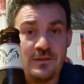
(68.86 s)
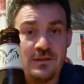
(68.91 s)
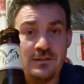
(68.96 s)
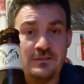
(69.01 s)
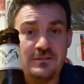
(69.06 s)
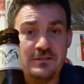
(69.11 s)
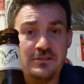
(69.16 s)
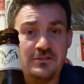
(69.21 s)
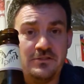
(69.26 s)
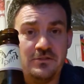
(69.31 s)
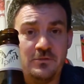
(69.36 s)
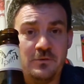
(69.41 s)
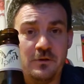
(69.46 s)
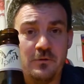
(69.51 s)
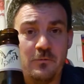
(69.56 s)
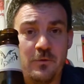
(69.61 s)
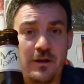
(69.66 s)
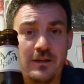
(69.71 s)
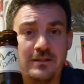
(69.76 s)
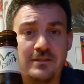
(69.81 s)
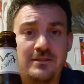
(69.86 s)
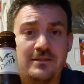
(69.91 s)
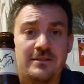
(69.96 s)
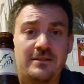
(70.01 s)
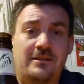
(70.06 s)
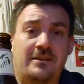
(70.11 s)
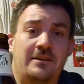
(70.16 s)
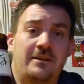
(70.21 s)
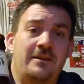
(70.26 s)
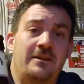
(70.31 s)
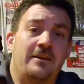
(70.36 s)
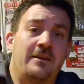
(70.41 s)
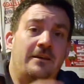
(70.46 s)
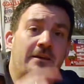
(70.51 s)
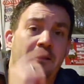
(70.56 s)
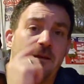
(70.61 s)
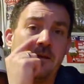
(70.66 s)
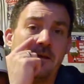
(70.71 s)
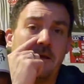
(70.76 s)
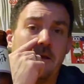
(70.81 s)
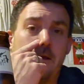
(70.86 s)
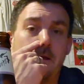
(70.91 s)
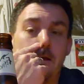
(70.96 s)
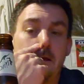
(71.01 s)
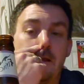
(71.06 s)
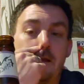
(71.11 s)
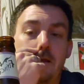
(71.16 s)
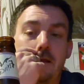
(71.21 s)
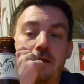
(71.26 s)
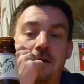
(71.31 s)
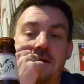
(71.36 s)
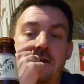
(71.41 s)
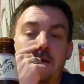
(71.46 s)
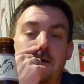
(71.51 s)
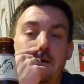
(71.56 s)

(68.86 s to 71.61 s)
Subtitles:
just to our west, and